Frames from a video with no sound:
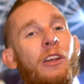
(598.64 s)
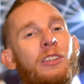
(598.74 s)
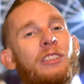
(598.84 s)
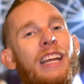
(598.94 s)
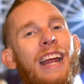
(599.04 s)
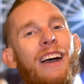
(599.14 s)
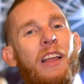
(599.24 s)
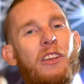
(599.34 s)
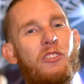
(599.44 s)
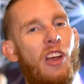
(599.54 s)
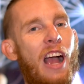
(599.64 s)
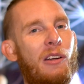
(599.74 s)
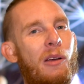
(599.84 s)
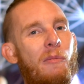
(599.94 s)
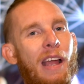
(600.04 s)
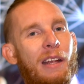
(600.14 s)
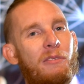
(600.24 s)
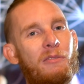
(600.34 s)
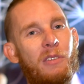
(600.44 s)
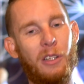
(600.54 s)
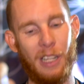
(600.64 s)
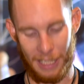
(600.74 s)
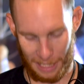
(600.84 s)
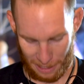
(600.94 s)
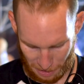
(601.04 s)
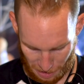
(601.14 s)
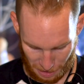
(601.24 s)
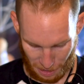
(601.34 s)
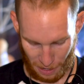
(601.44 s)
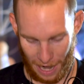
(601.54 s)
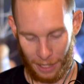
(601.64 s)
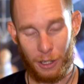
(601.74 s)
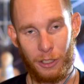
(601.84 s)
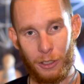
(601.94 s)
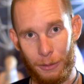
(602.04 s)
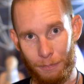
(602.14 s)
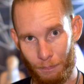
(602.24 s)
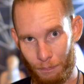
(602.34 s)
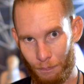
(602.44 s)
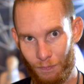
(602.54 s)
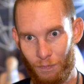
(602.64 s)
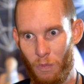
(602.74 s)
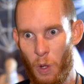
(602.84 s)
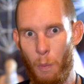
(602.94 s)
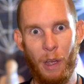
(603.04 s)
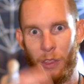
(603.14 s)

state how that chakra might feel. Like, this is a third eye crystal. My